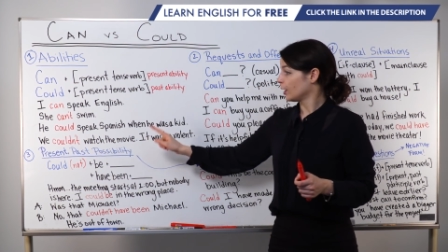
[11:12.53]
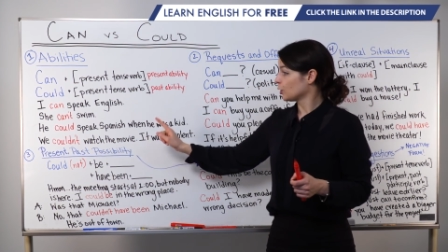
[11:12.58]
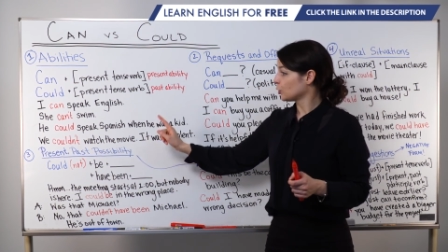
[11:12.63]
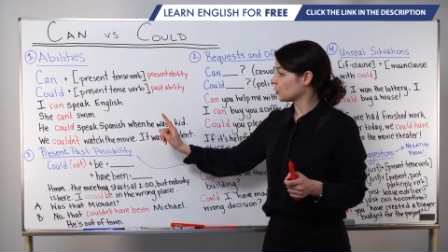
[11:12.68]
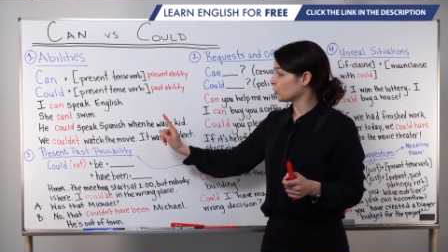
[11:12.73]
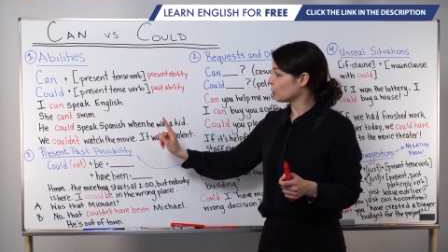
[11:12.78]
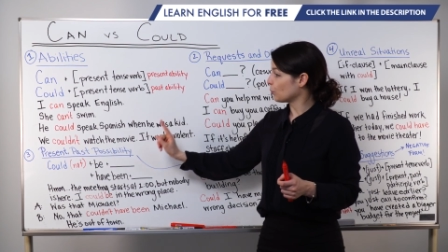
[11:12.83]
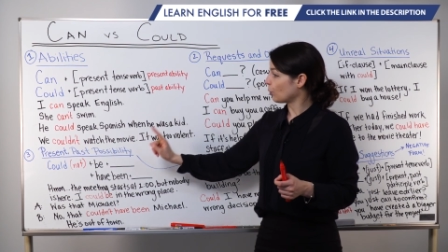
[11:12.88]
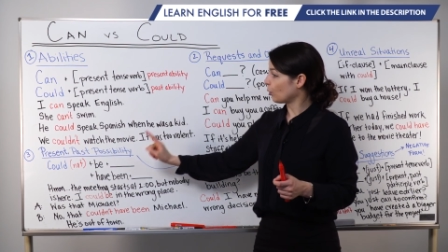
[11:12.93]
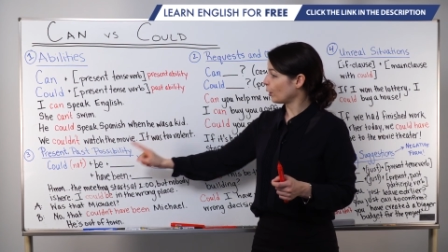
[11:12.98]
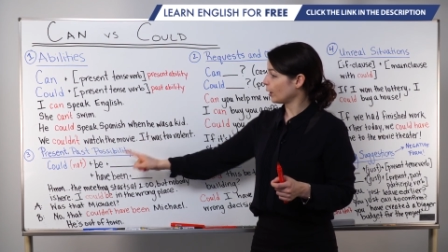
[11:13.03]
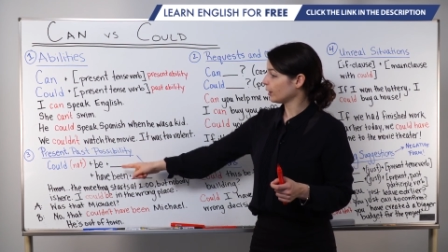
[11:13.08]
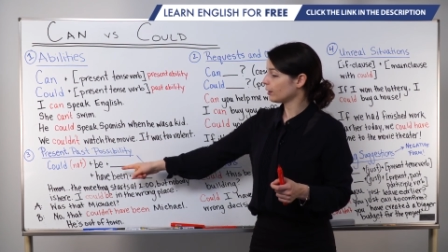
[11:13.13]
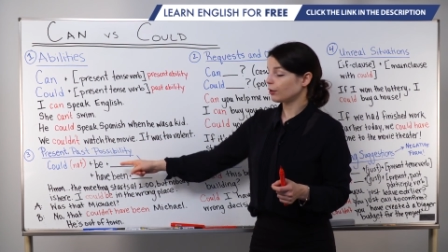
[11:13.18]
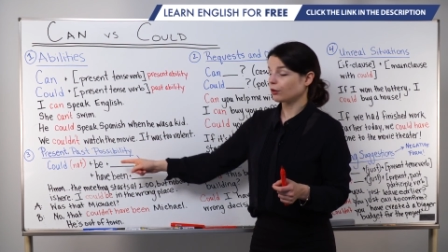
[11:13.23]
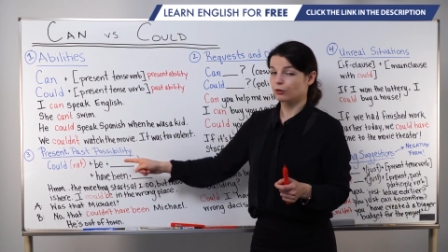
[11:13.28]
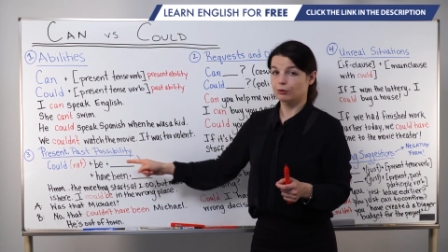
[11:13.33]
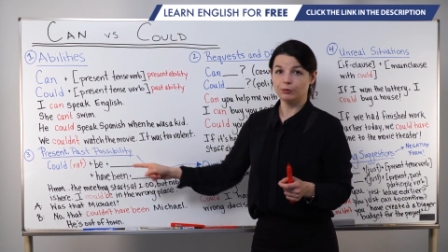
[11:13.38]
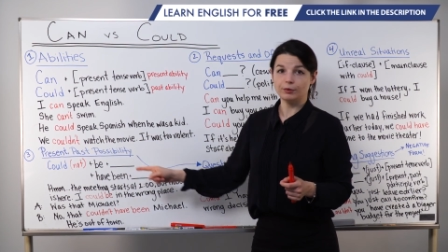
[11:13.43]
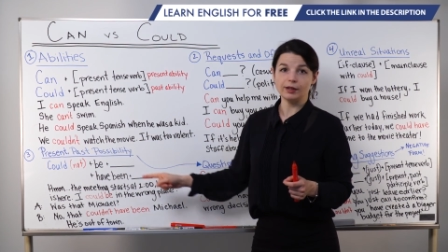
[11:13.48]
to point
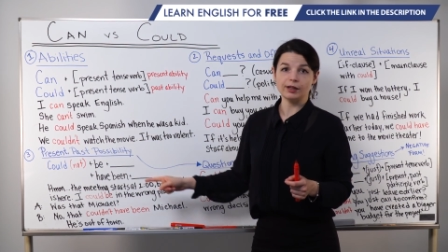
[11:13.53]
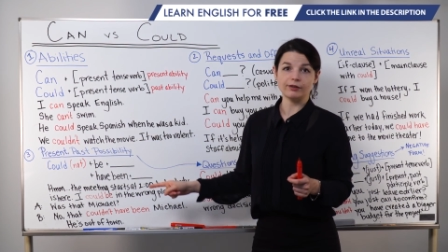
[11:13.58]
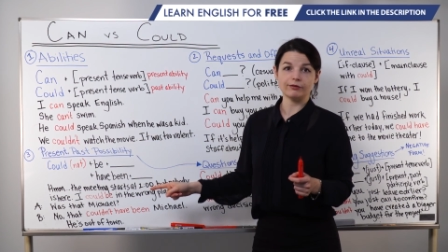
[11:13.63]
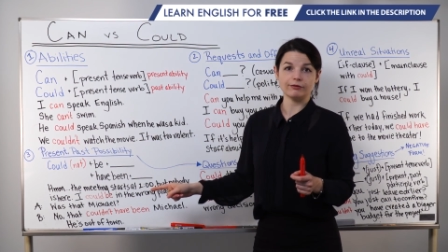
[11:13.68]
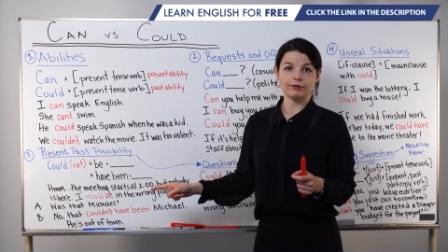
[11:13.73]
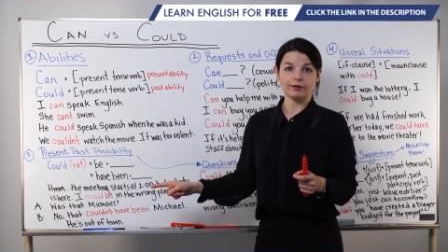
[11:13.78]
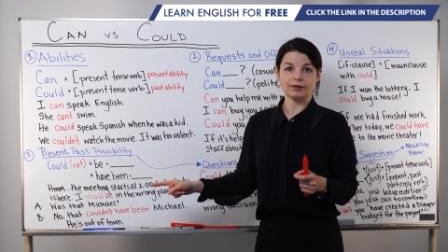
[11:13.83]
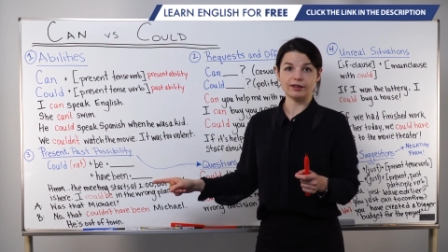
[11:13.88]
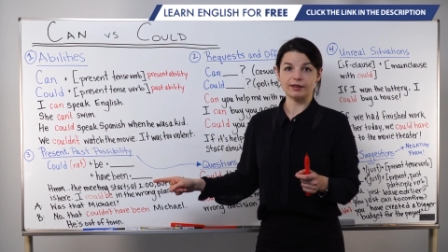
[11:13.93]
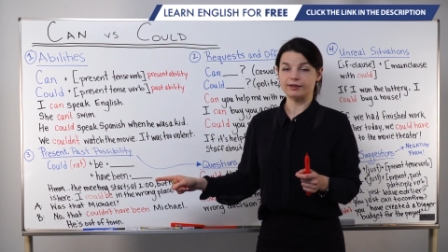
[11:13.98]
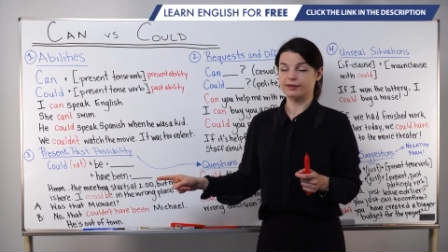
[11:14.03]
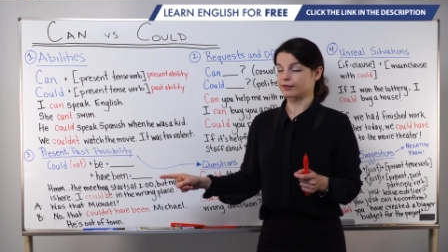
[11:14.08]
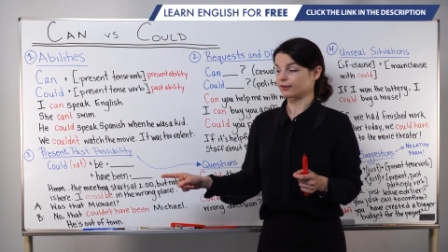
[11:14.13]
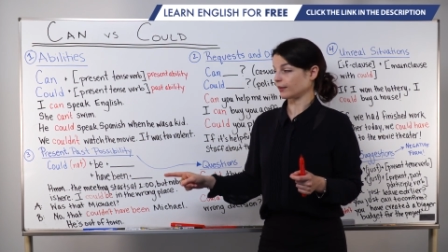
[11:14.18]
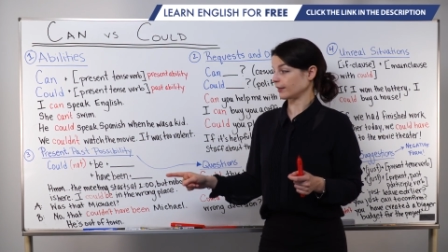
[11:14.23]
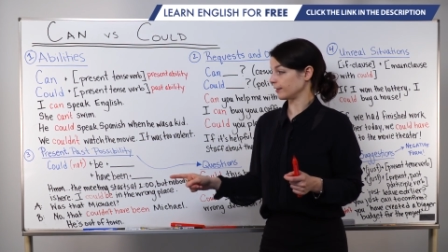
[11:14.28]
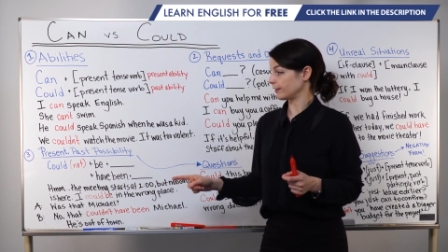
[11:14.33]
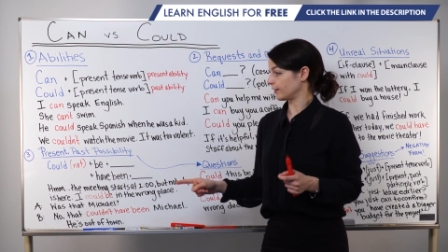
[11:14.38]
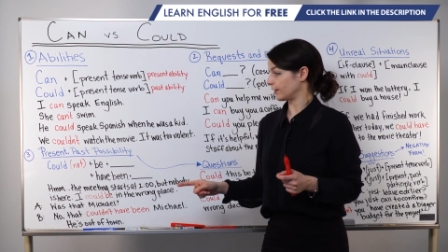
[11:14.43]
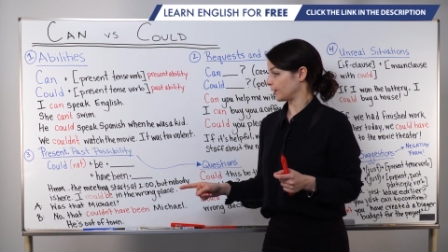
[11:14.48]
three for this
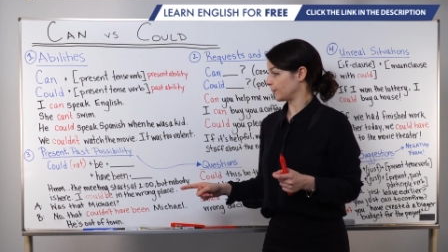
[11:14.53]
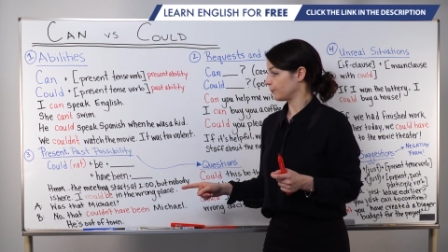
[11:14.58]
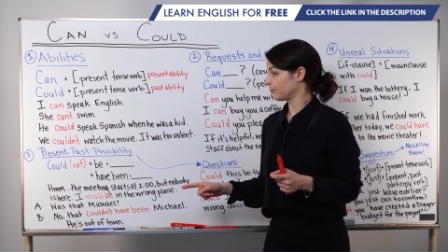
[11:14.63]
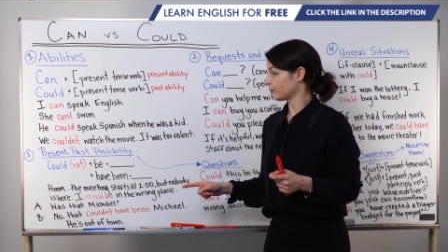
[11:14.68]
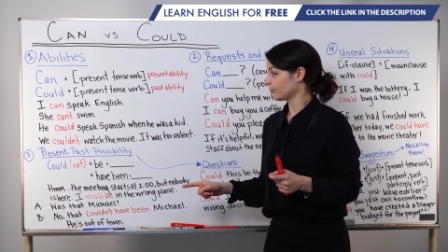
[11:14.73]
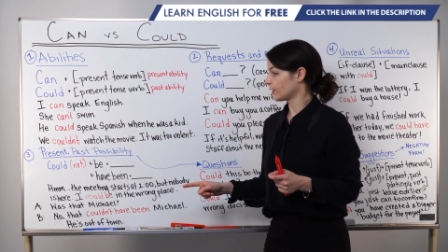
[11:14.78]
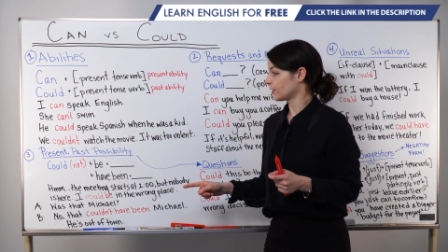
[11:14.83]
lesson.